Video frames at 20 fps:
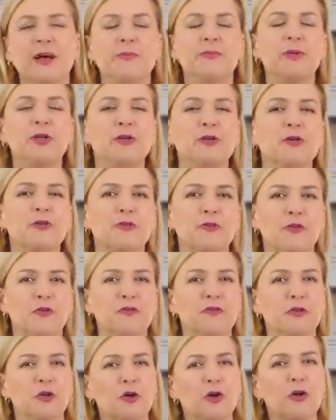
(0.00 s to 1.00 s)
a beautiful
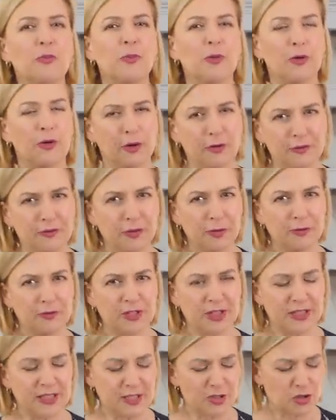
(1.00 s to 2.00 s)
floral perfume
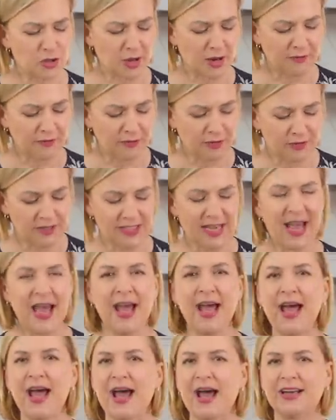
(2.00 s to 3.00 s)
to these truffles,
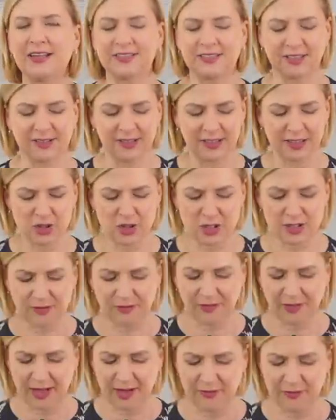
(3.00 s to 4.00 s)
add a delicious
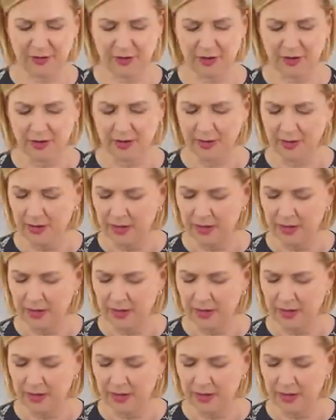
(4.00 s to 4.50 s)
flavor.